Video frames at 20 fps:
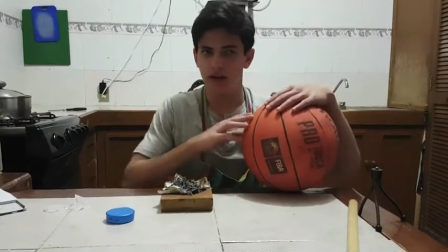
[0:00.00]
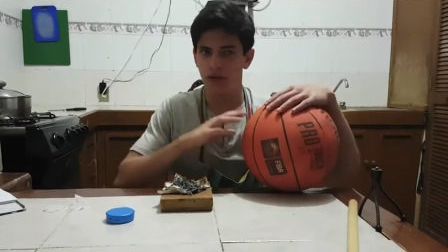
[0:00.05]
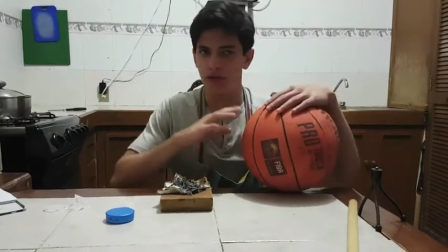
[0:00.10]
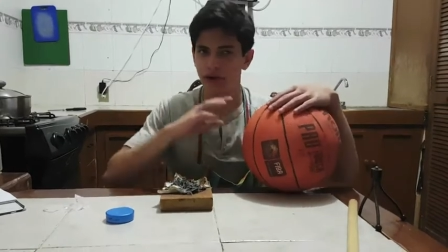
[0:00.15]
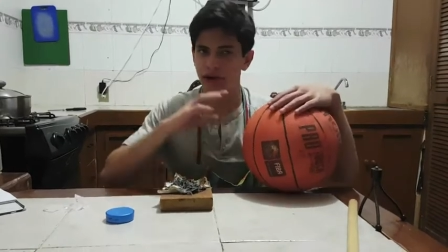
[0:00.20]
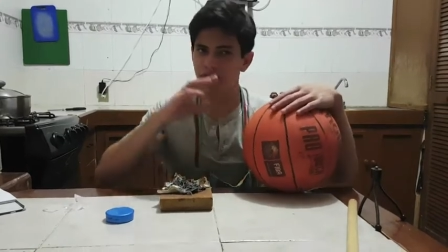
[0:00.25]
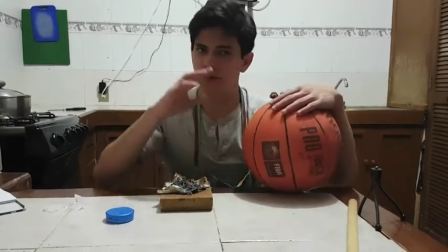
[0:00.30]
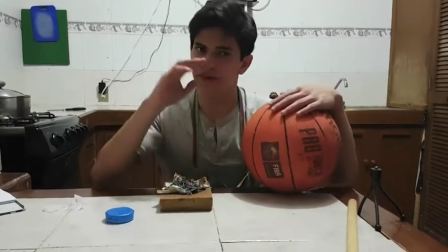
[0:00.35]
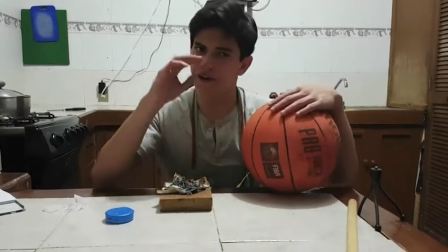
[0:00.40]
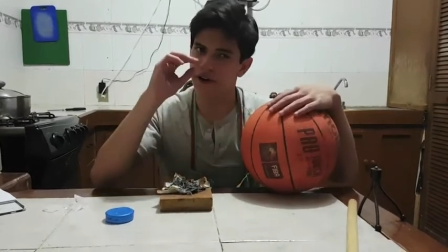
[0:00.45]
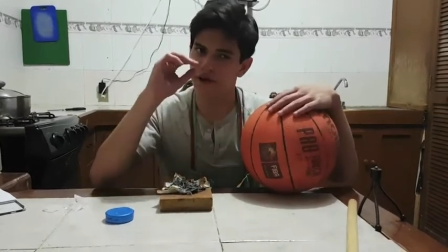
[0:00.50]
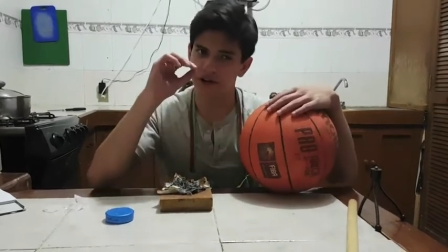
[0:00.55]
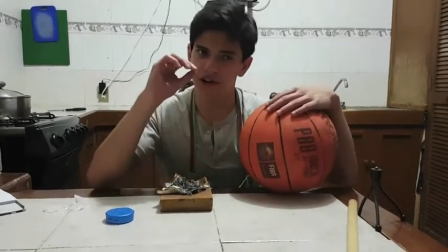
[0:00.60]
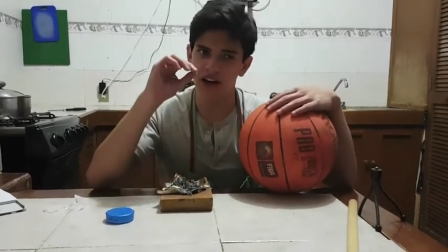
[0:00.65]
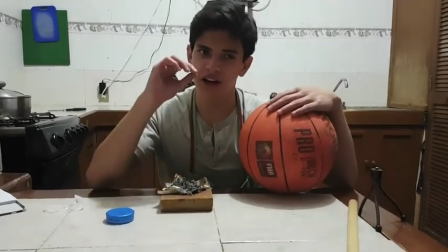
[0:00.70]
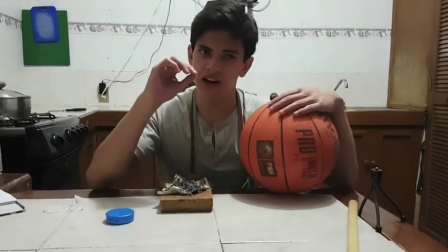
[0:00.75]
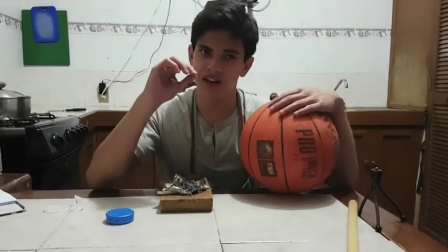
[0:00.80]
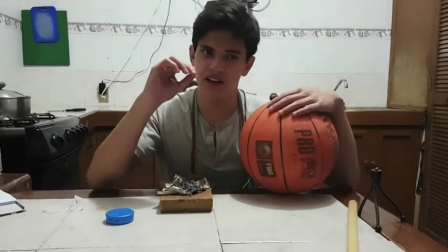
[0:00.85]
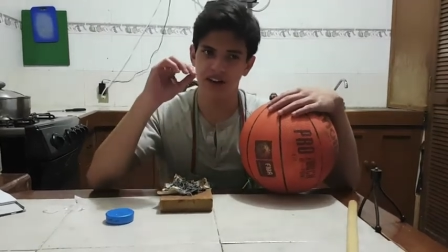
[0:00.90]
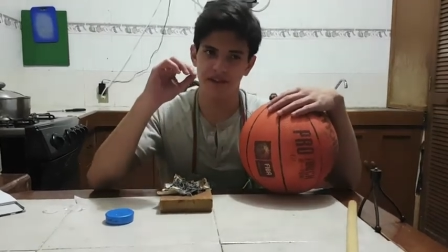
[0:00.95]
We are very
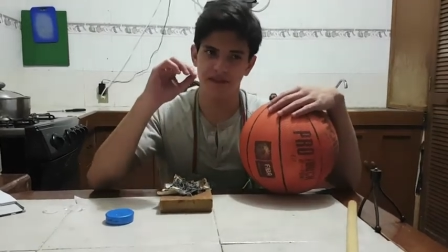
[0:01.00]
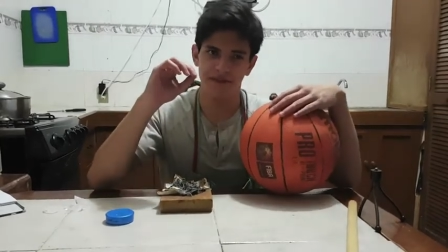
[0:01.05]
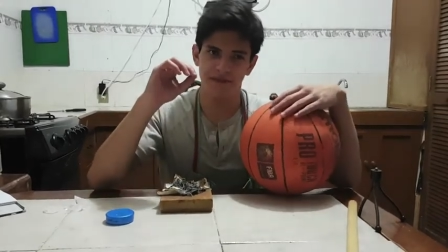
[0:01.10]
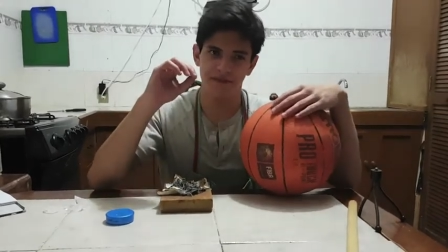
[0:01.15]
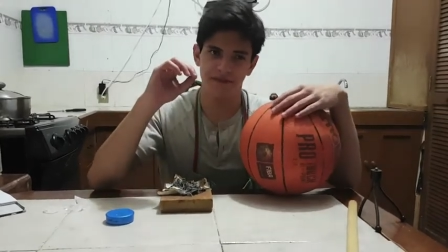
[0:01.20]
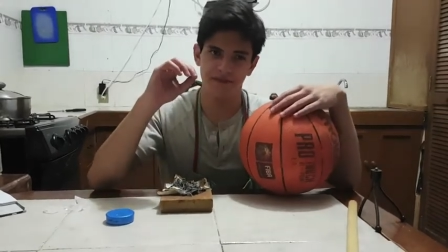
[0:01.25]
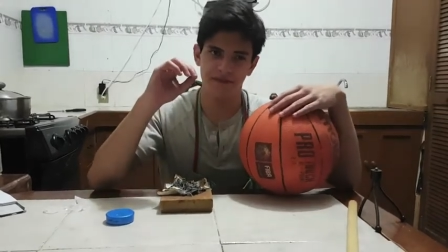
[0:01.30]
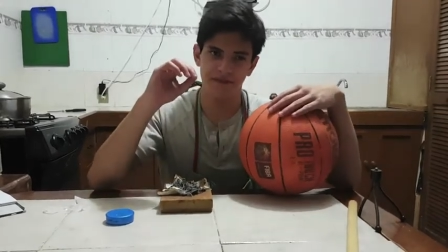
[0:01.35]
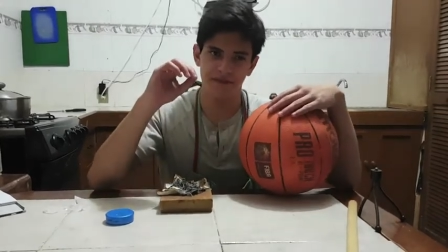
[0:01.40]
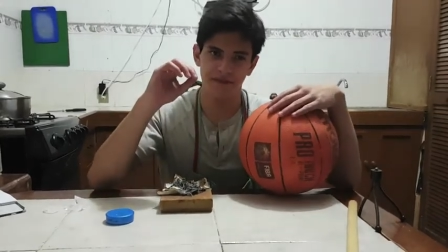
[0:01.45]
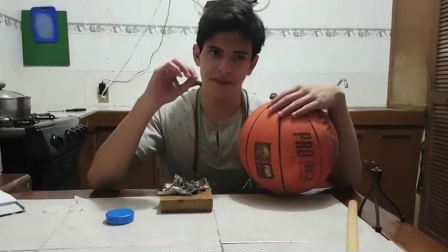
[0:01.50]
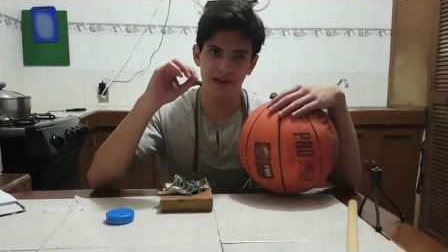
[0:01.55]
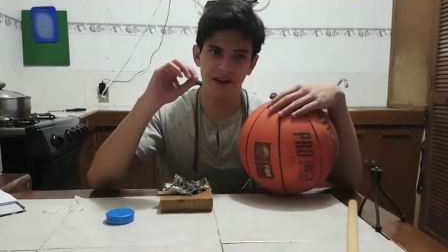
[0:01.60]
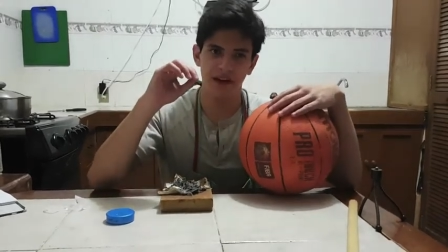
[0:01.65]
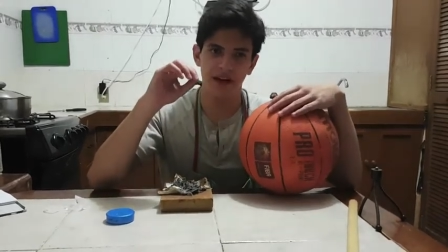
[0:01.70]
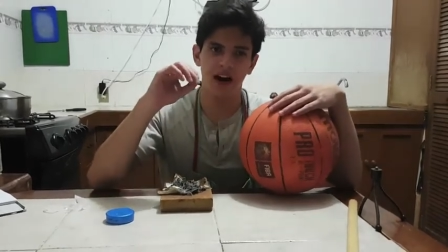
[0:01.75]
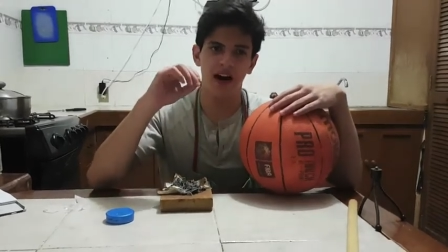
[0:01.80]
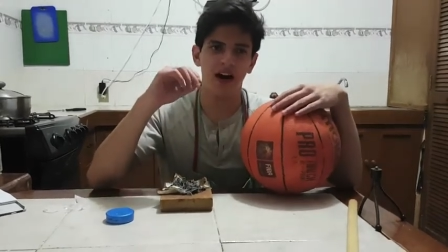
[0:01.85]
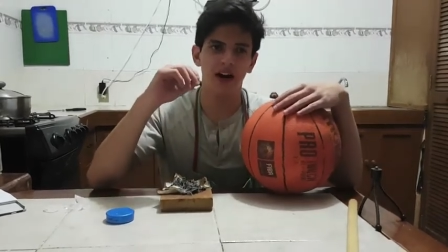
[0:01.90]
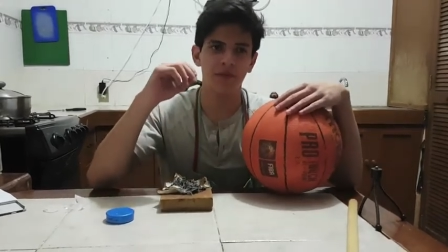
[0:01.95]
lucky.
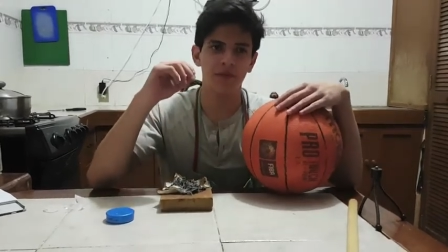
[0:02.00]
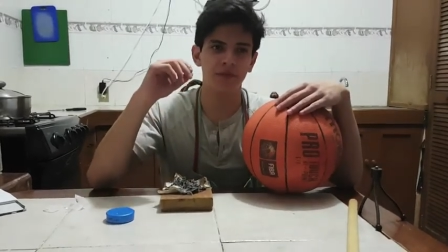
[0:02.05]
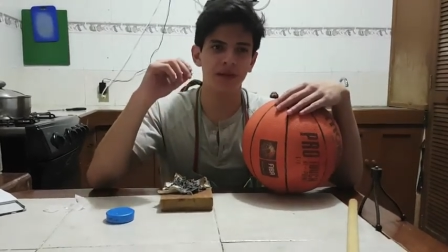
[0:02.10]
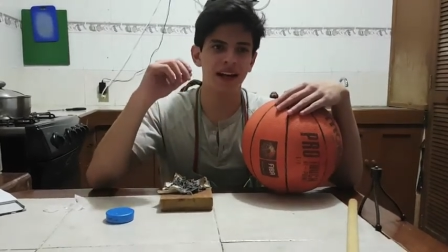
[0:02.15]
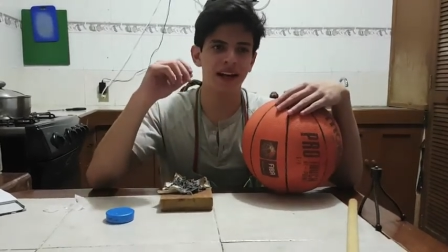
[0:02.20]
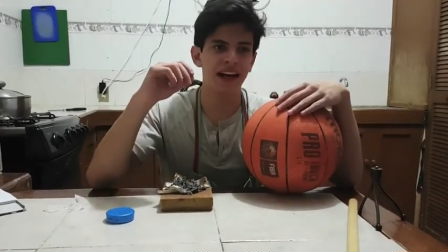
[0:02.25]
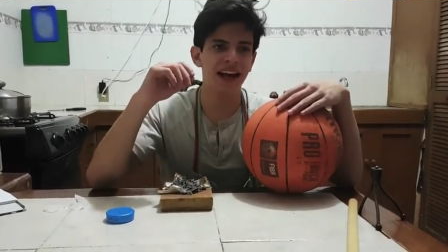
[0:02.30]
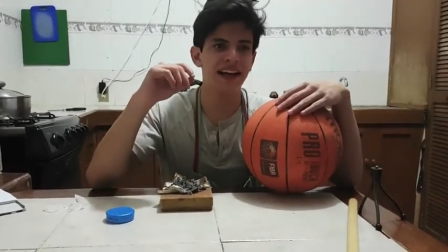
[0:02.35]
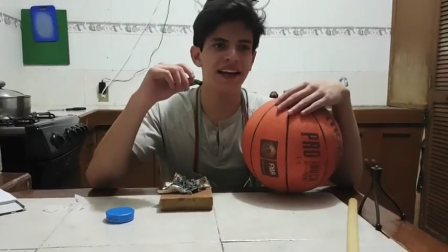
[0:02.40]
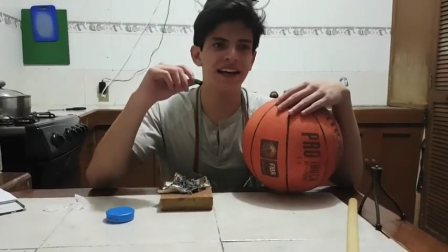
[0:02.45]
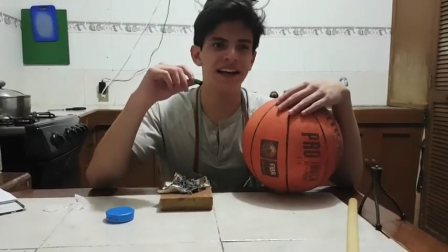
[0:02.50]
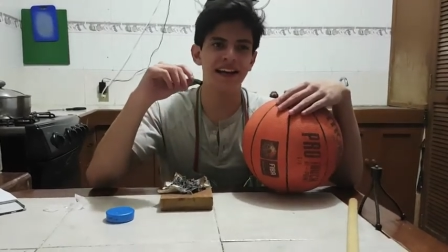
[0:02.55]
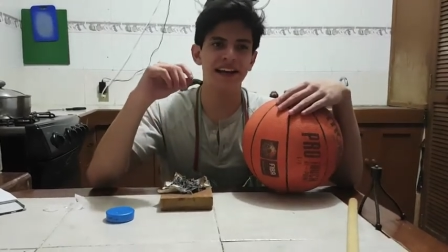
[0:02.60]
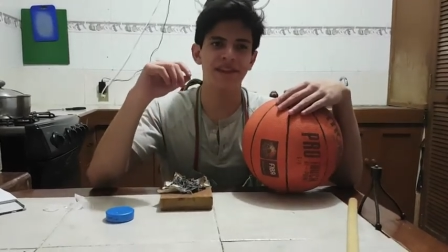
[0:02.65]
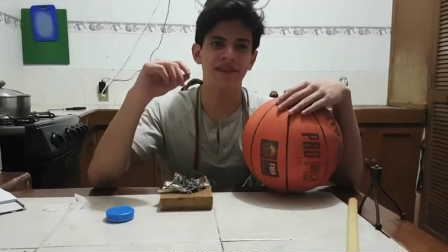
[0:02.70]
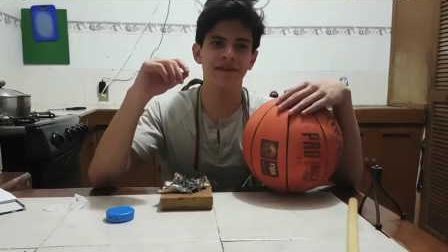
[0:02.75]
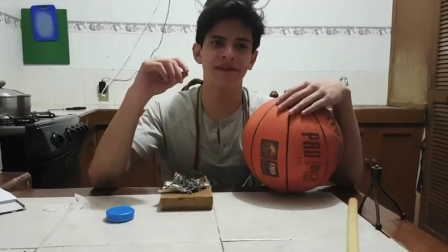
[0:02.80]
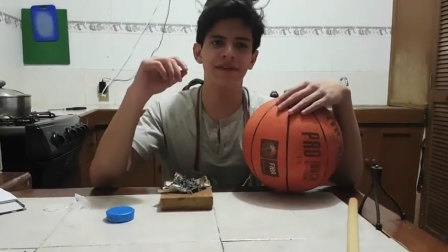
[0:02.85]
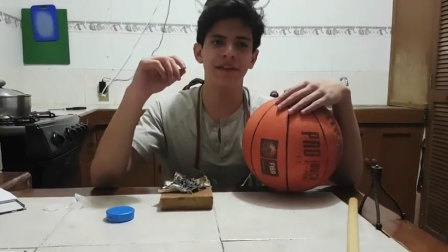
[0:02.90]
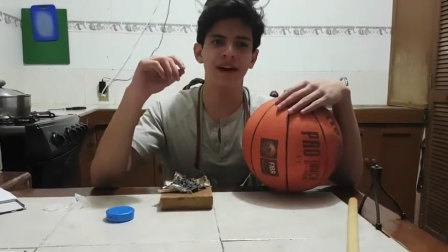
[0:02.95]
Our planet
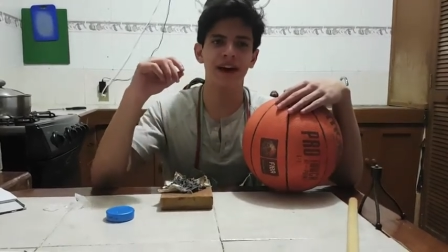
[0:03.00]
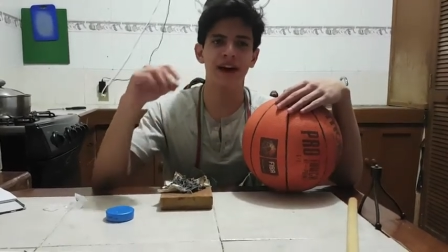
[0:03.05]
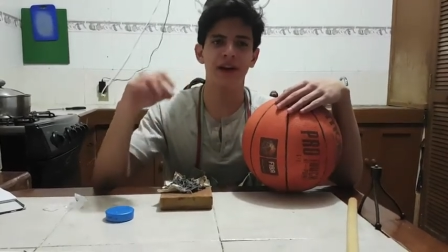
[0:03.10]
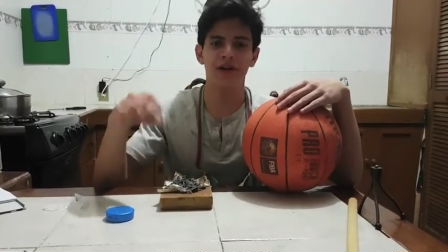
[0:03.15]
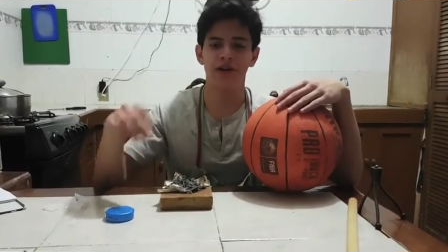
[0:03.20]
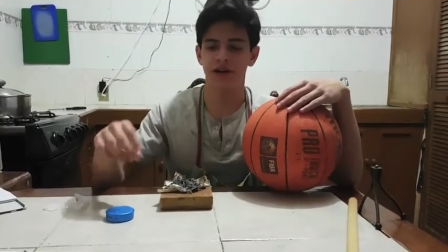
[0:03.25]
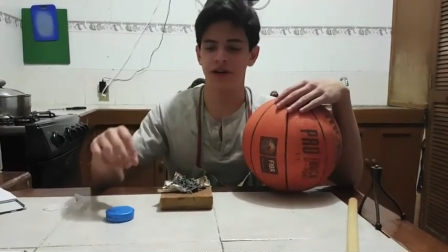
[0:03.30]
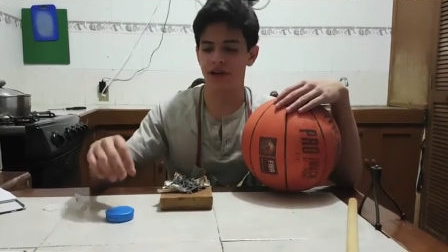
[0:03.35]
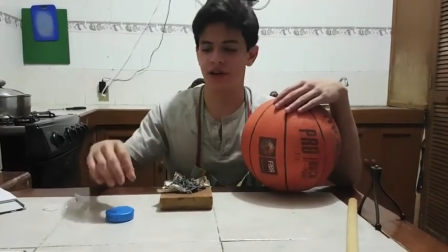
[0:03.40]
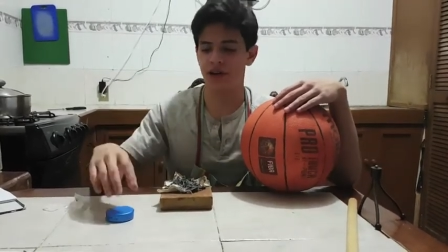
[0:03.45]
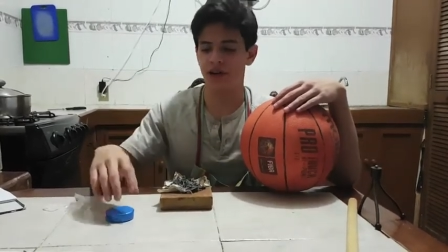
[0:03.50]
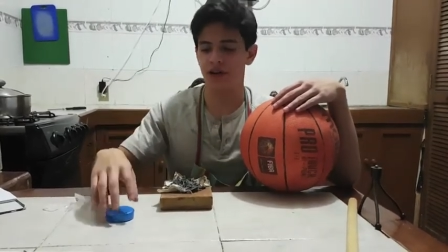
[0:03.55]
is found